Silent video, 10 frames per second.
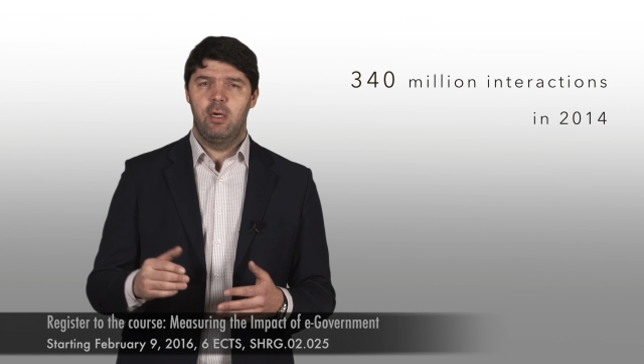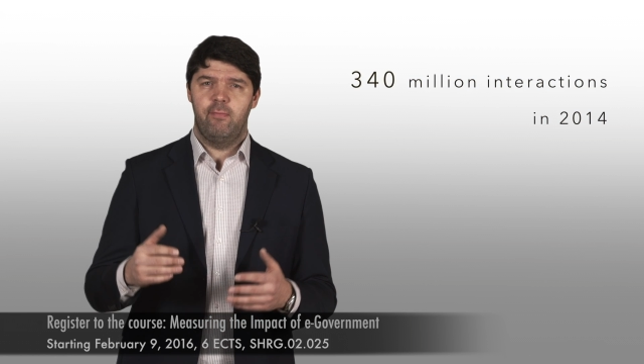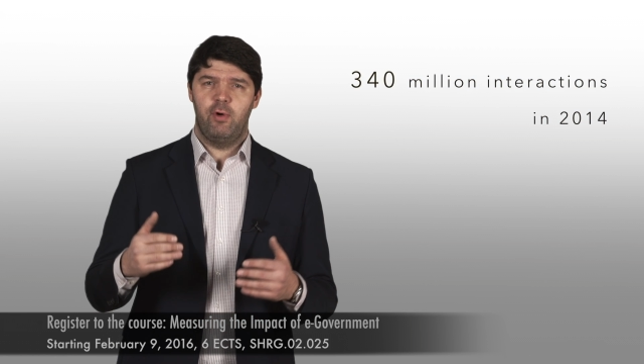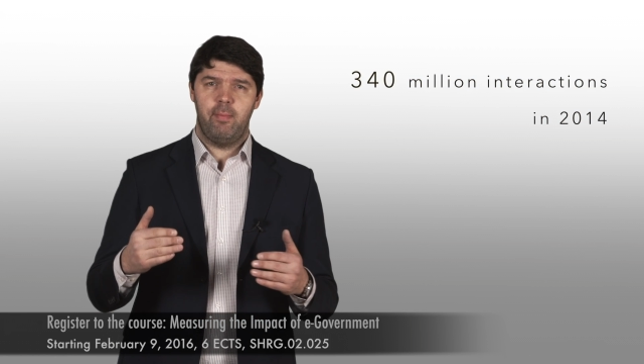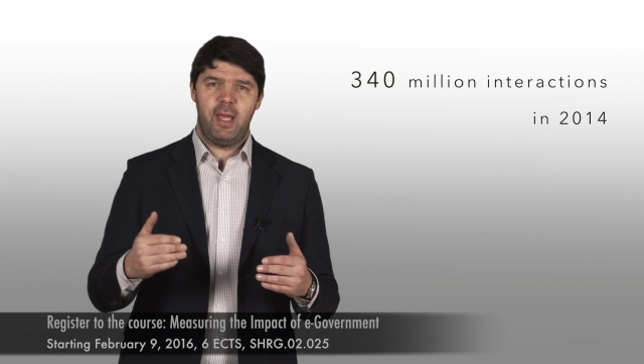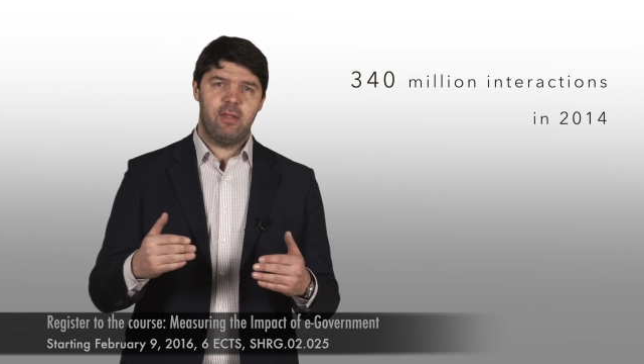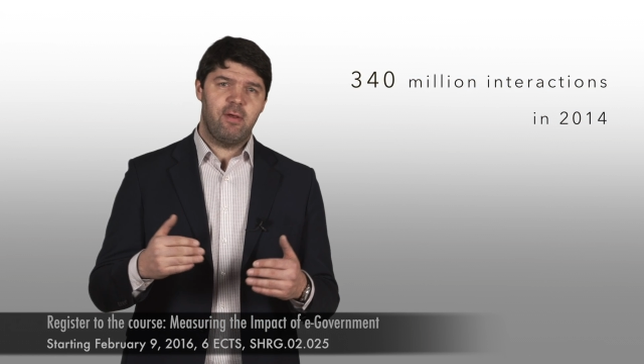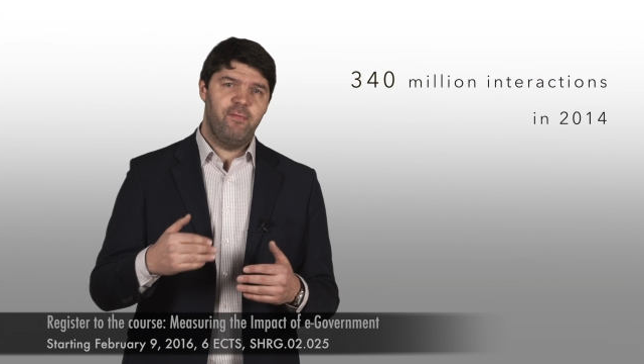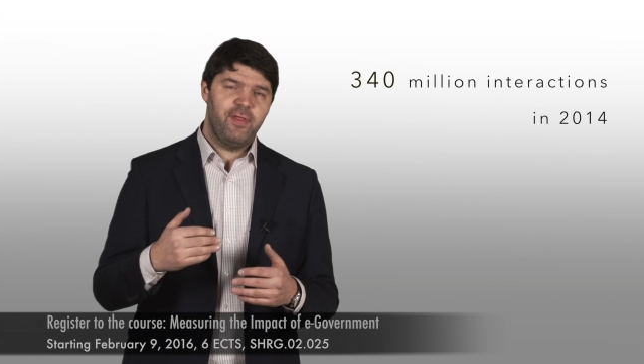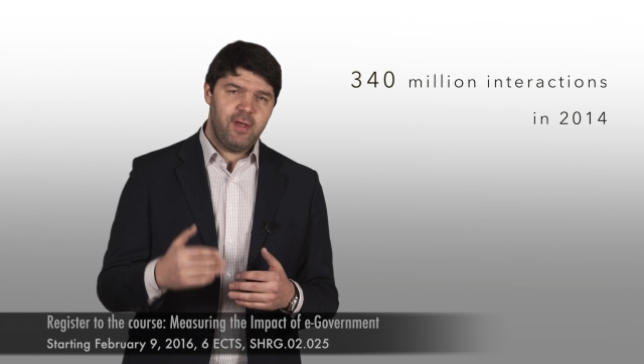were
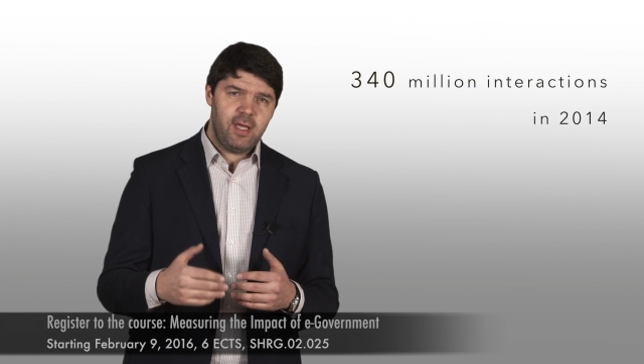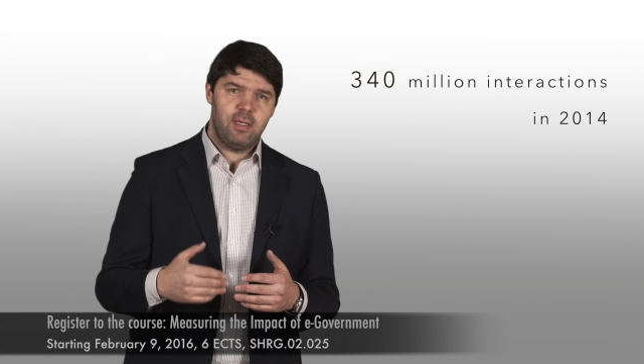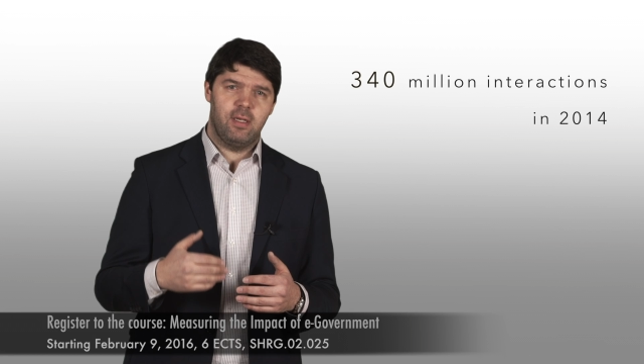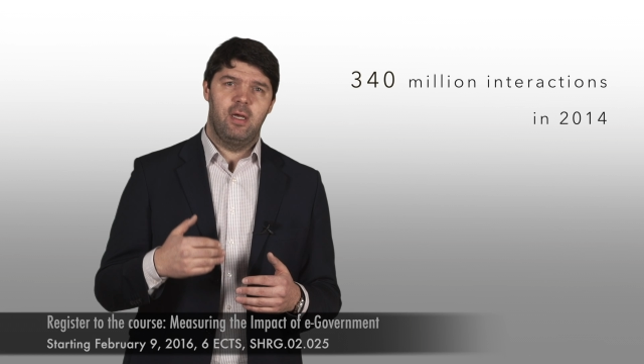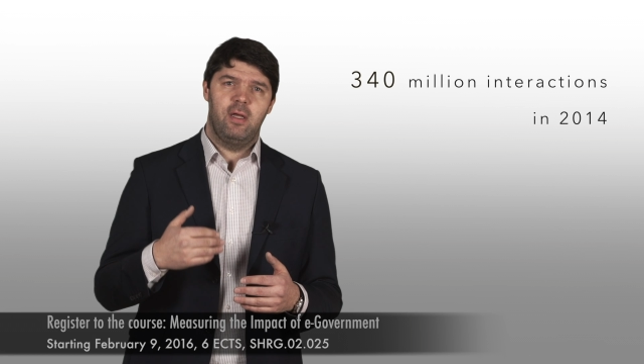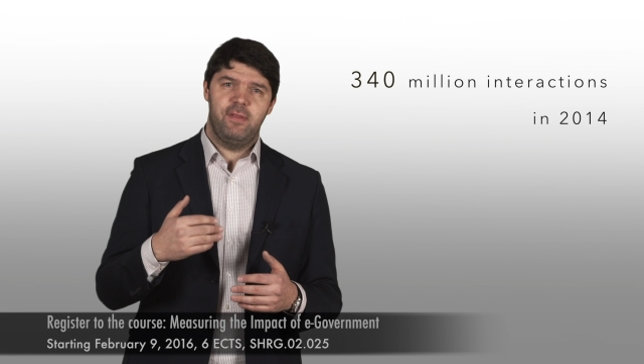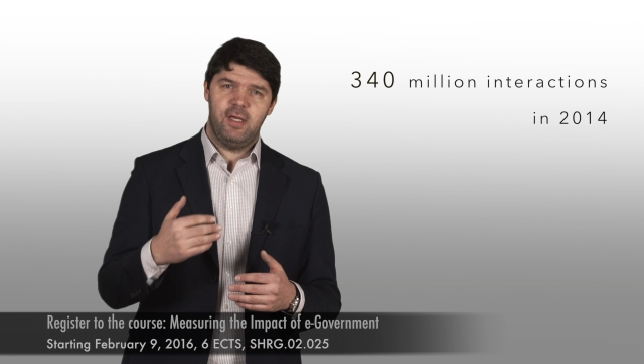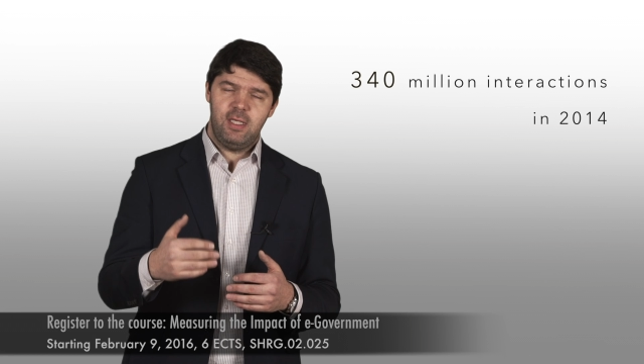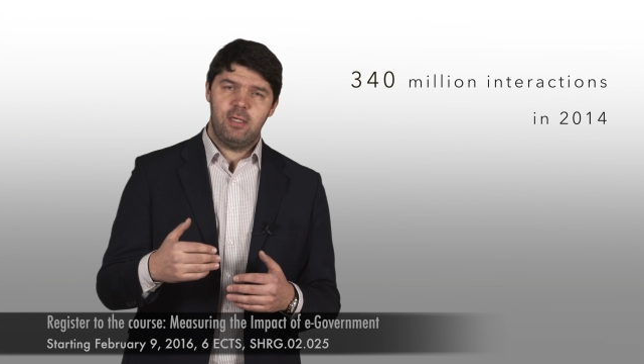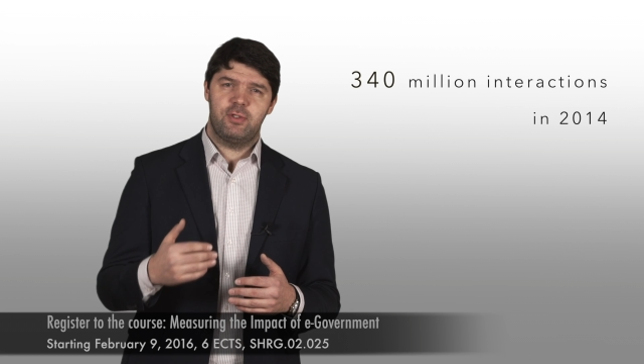made within the
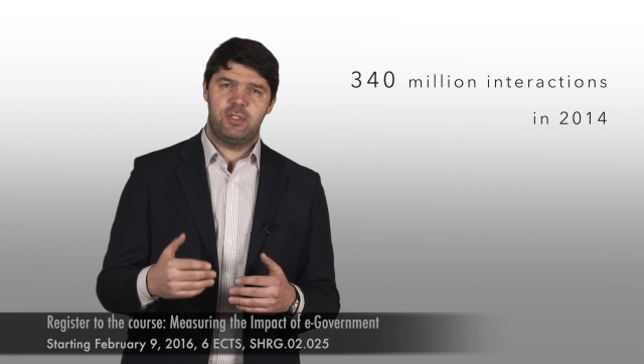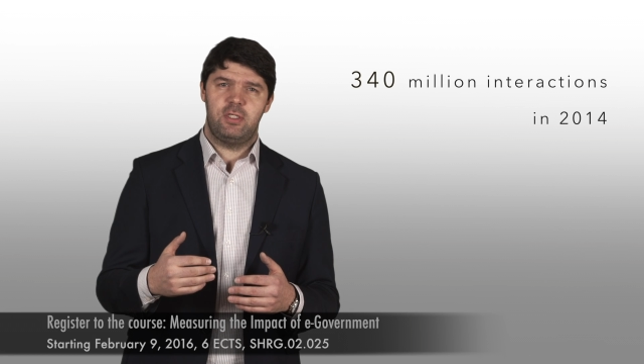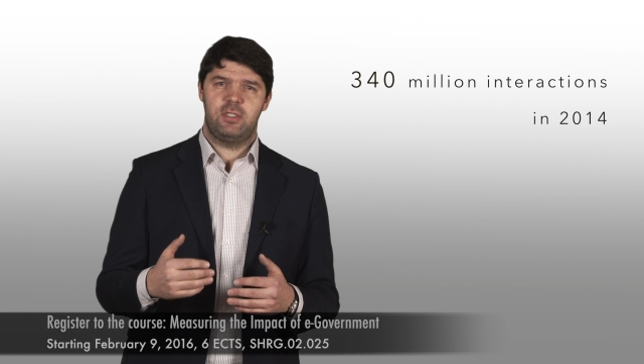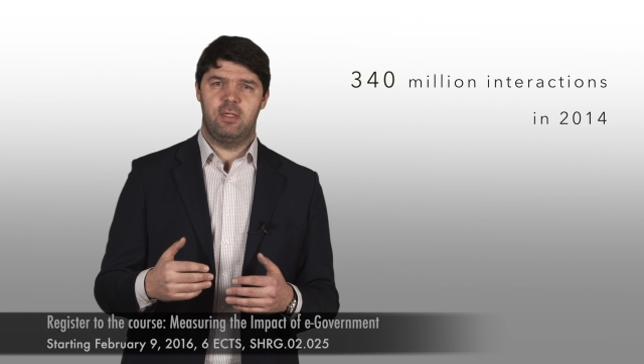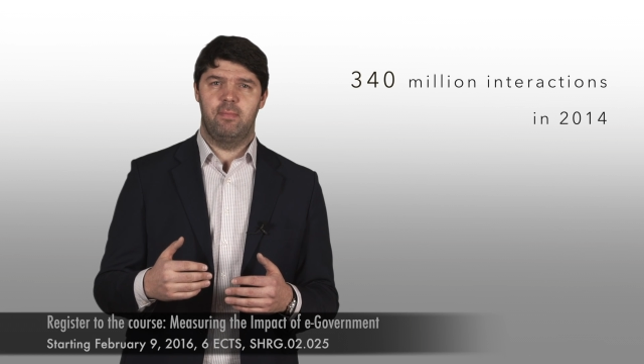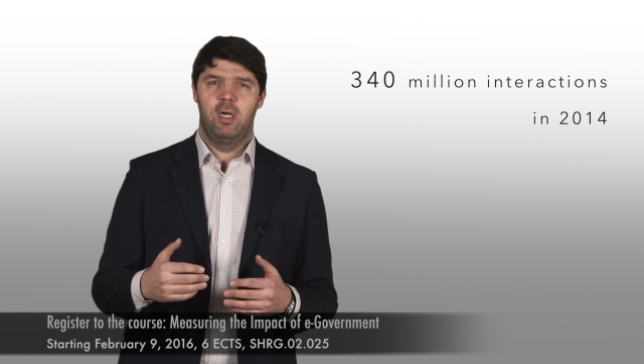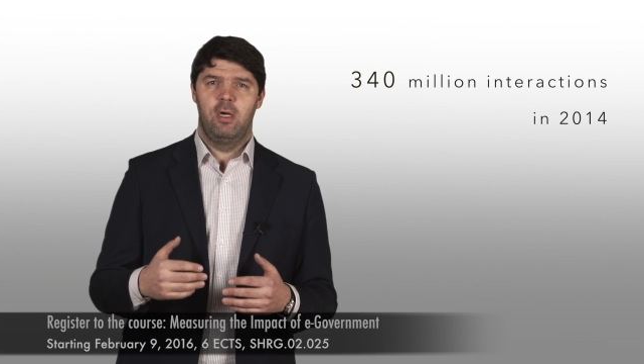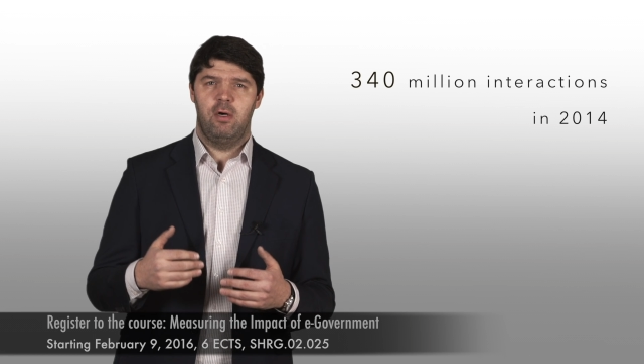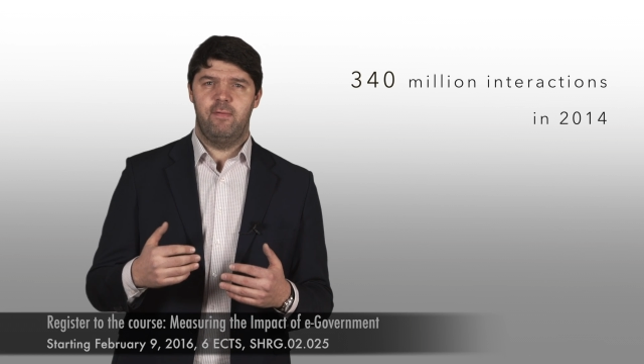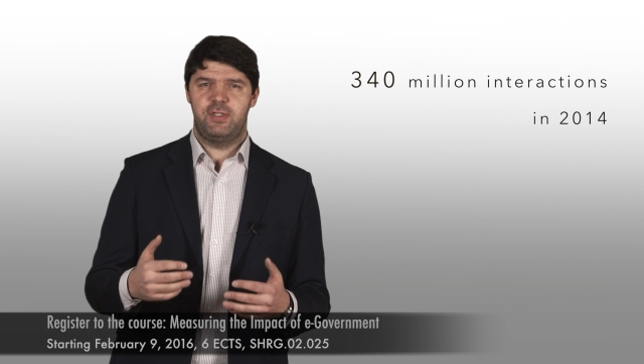ecosystem
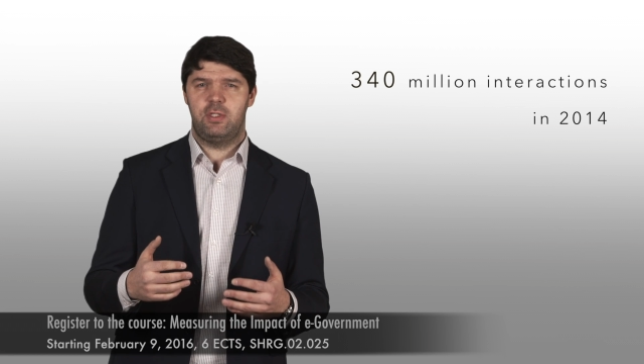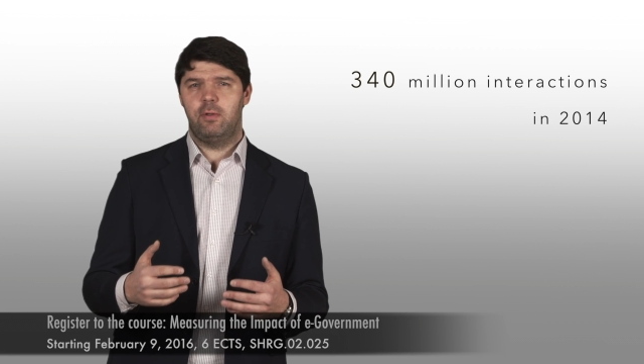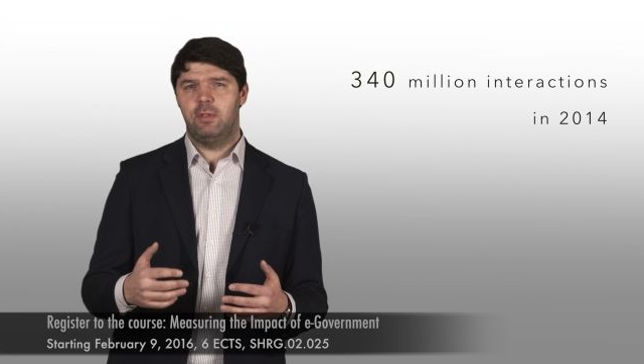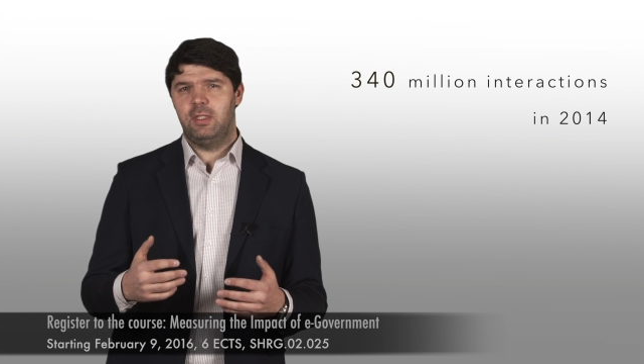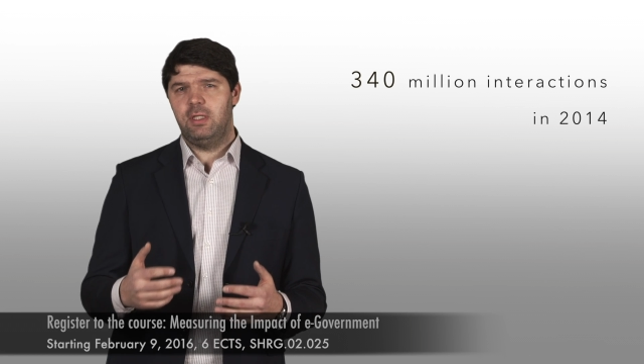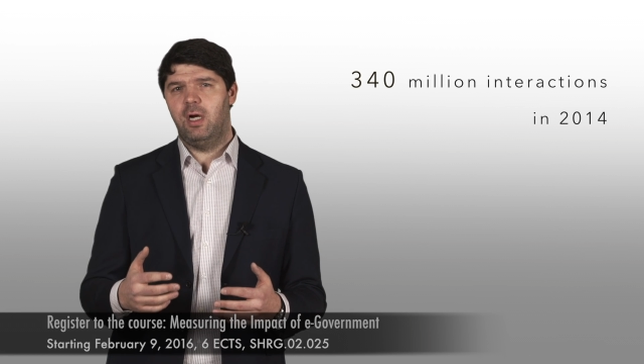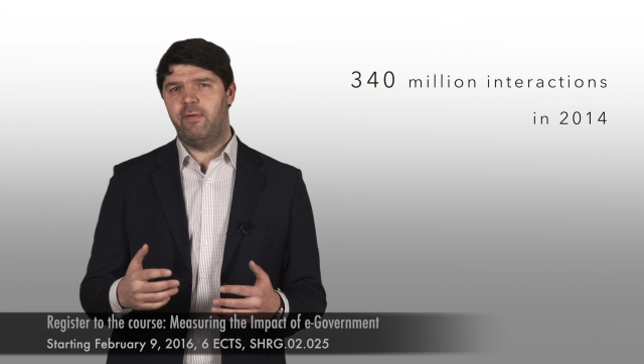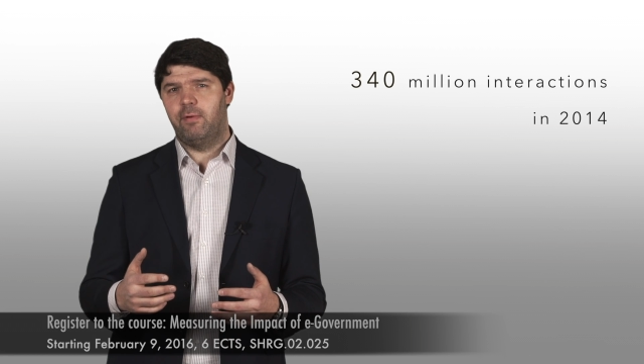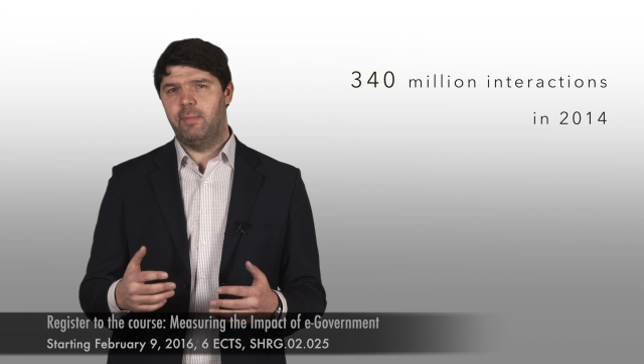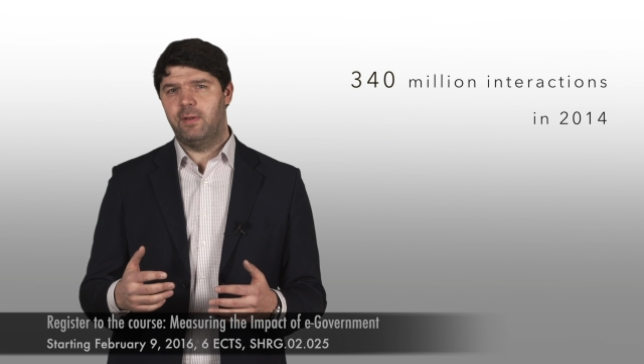of Estonian
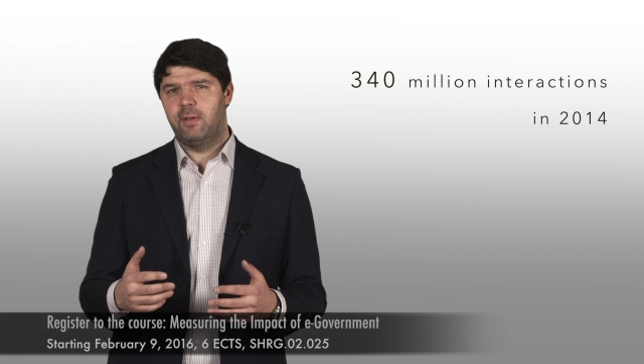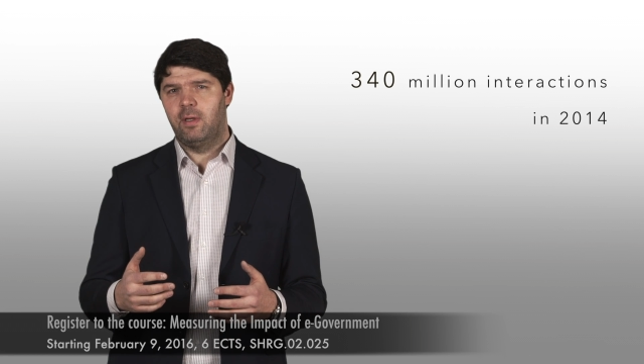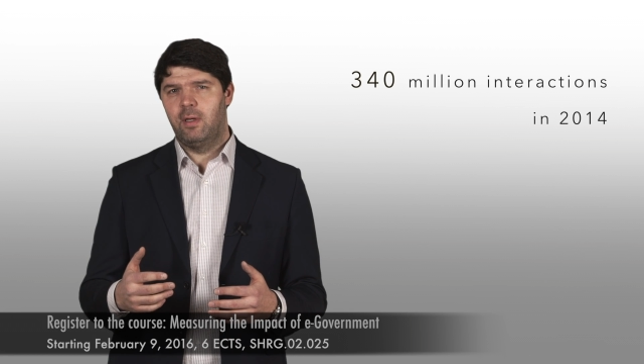e-government.